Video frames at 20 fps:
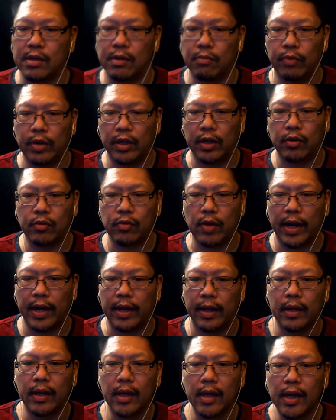when you're trying
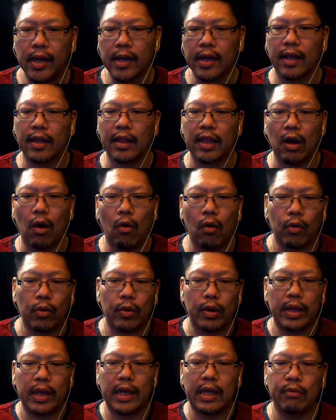to get the whole
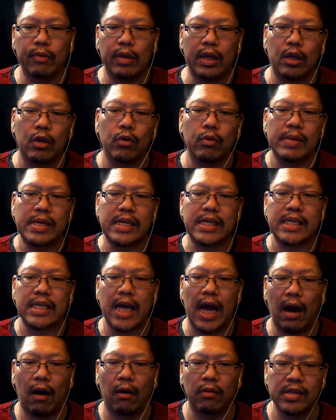Iwigumi
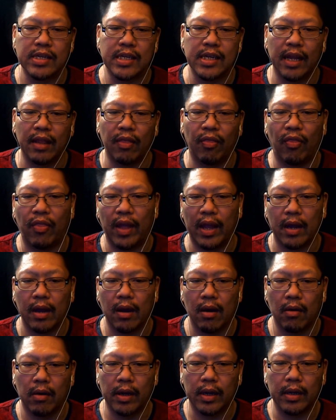style Zen thing
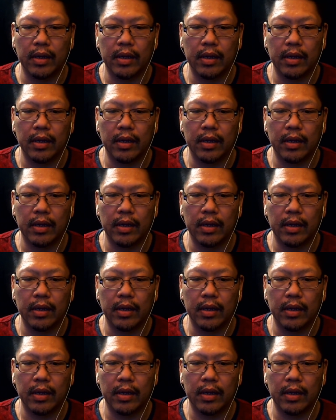going.